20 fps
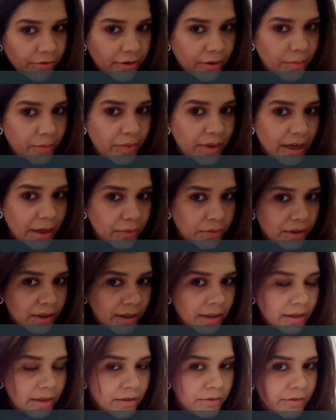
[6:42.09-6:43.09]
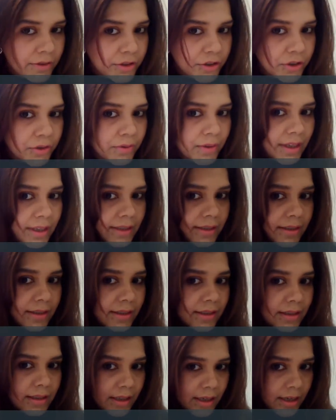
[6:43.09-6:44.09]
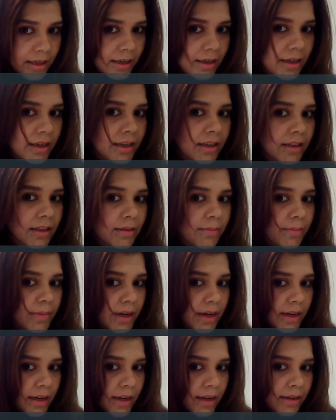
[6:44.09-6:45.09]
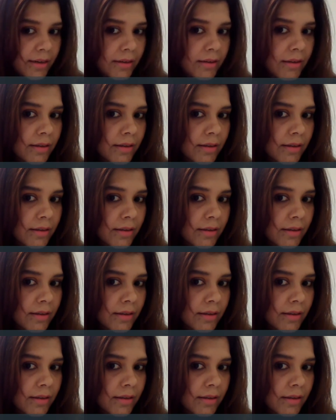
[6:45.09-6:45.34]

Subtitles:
the brown color which you can see in my